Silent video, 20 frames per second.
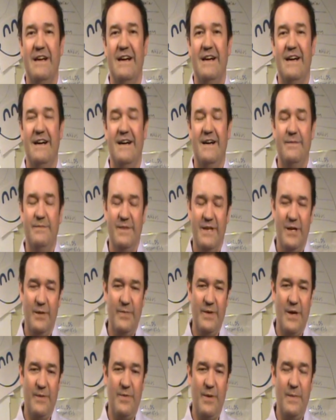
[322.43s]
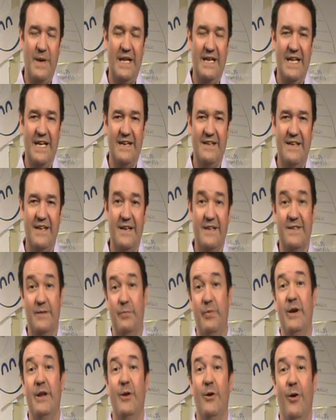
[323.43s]
It'll be up on my LinkedIn. It's a
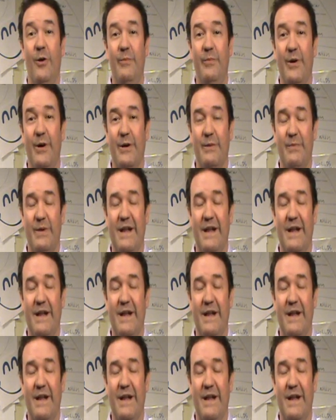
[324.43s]
pretty old book,